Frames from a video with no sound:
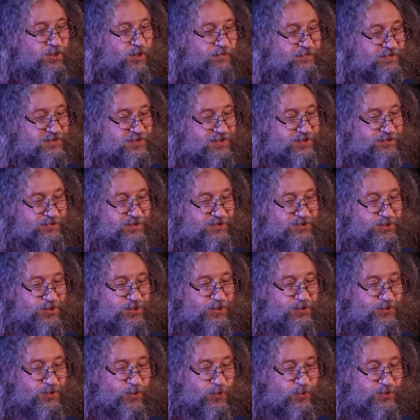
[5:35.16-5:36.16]
officer is
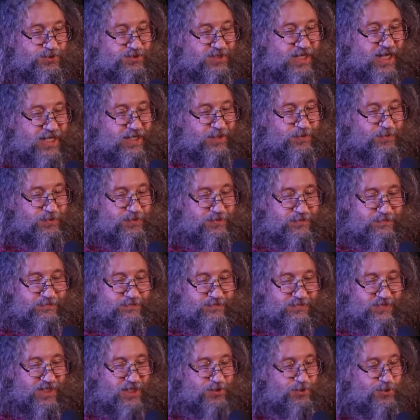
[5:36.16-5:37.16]
two doors down,
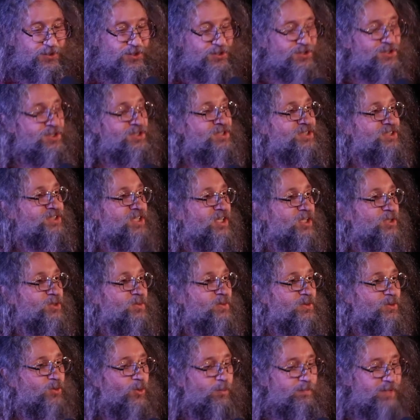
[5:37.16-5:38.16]
and you should consult
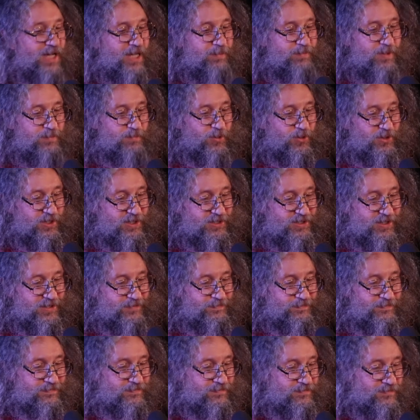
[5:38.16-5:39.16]
with your baby monitor.
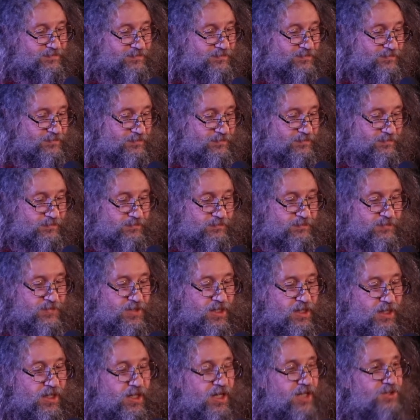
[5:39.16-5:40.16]

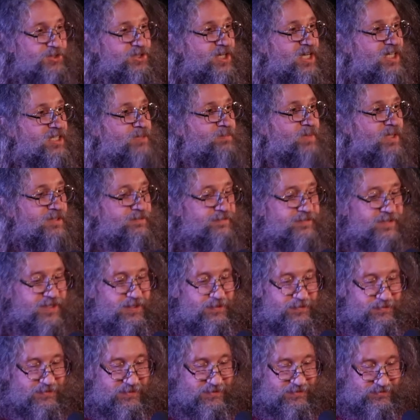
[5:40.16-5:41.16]
I checked my
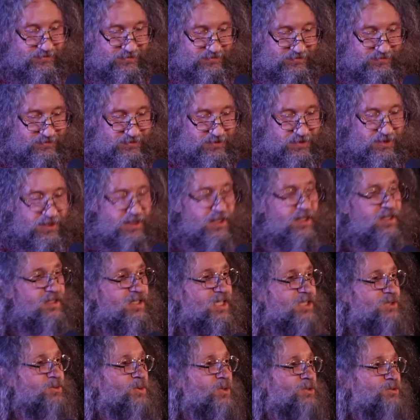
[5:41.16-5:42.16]
phone.
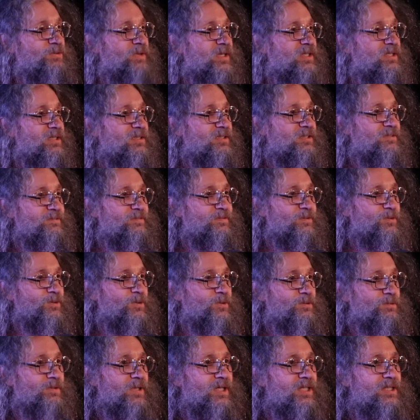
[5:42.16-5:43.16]
That's what credit is for,
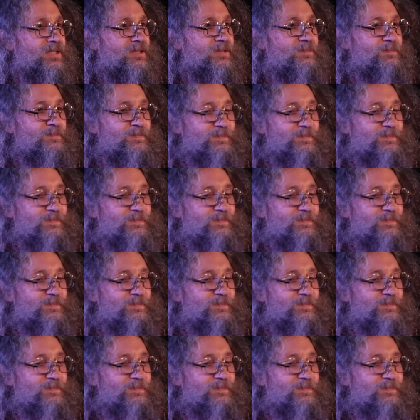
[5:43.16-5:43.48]
right?